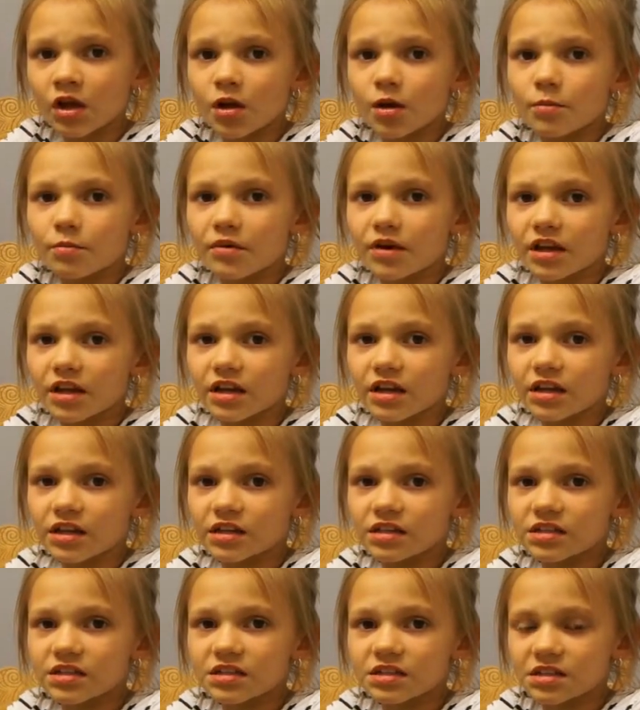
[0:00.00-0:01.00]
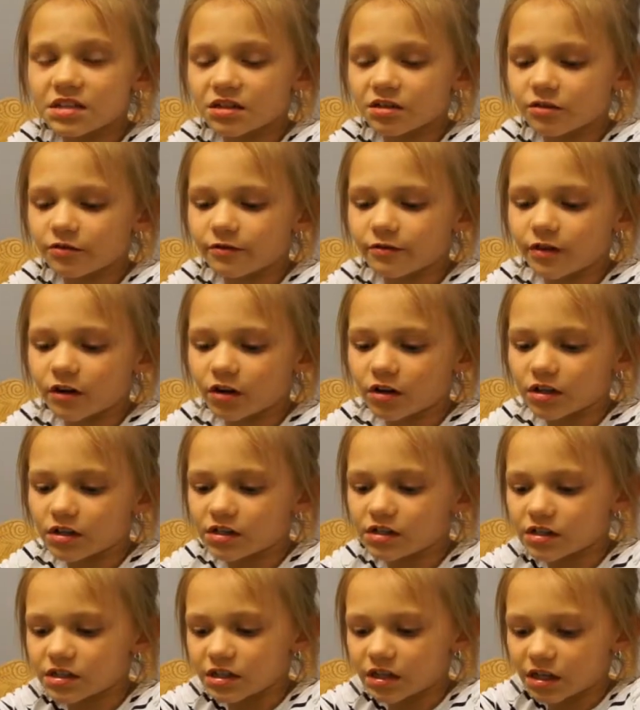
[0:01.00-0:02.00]
But it is still very
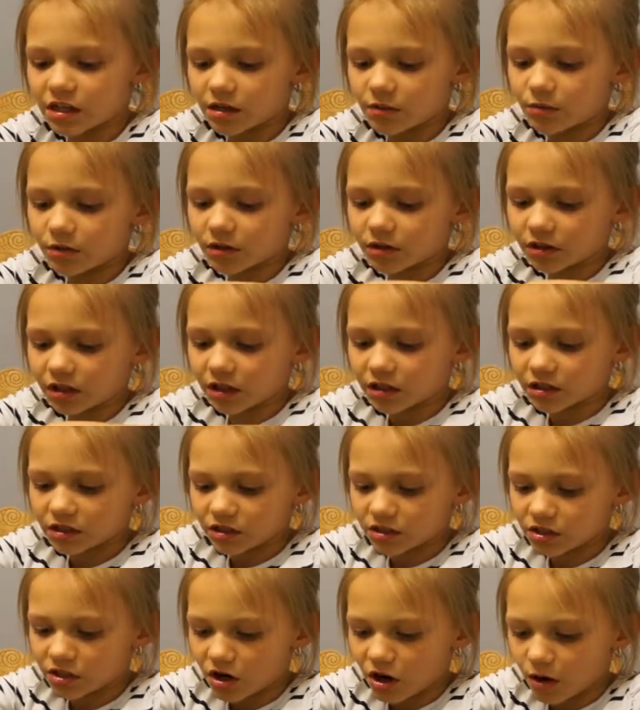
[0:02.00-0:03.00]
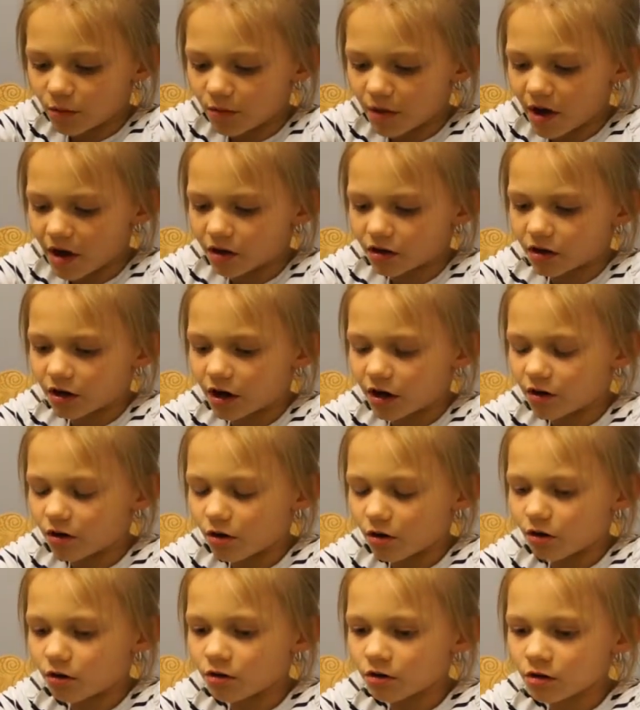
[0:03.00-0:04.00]
sticky, but that does not matter at
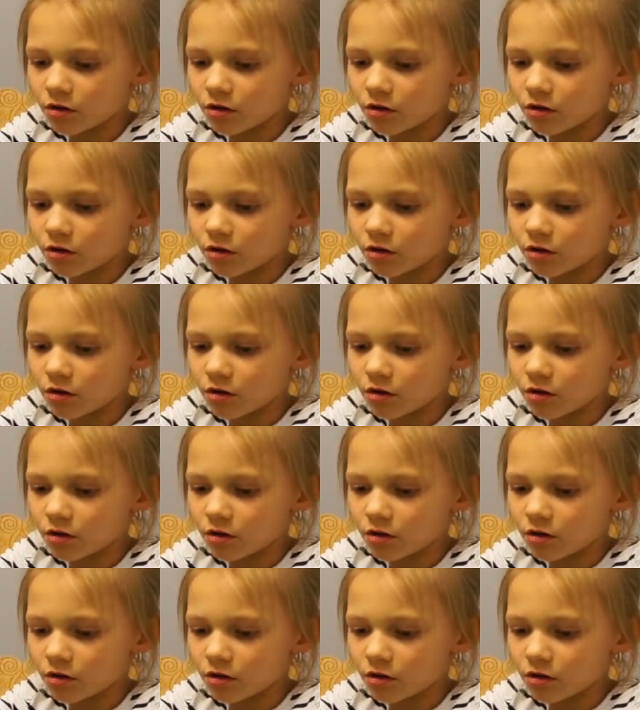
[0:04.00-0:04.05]
all.